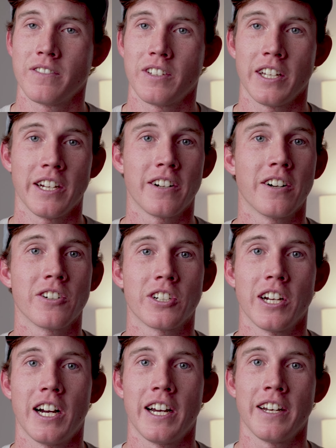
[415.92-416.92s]
hero
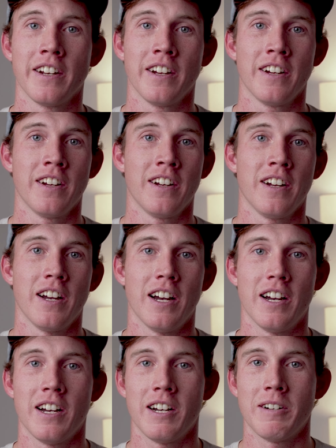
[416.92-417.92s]
shot,
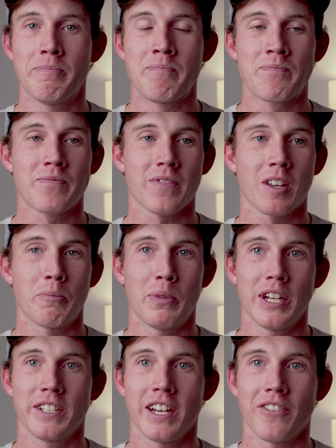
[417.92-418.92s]

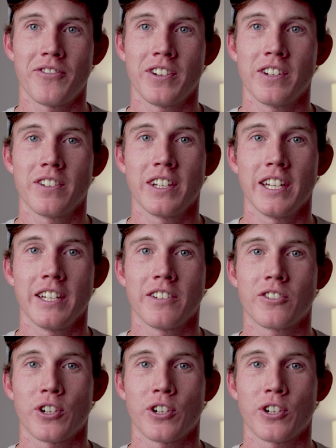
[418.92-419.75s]
but definitely